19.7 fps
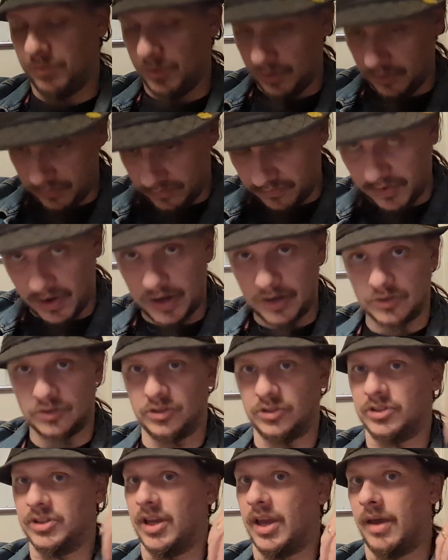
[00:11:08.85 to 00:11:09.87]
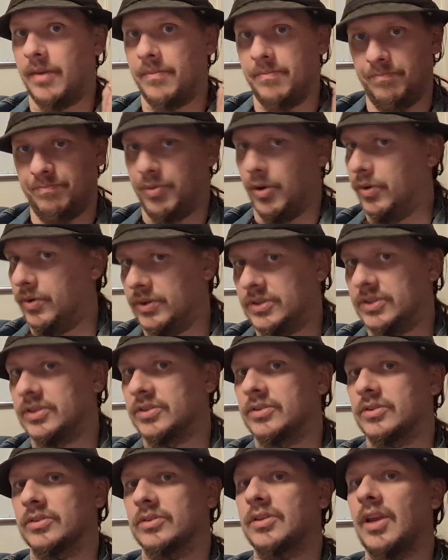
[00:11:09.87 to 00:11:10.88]
But fighters just get
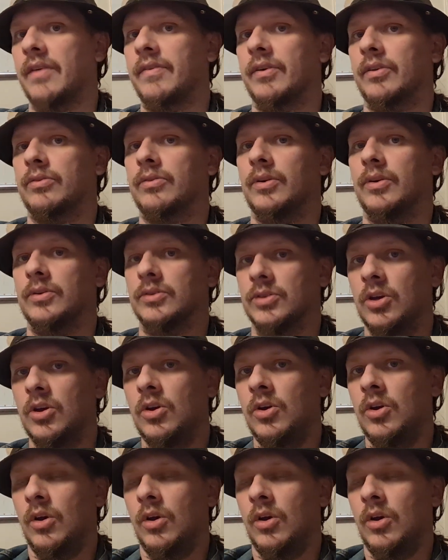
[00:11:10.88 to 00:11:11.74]
bonuses to saving throws.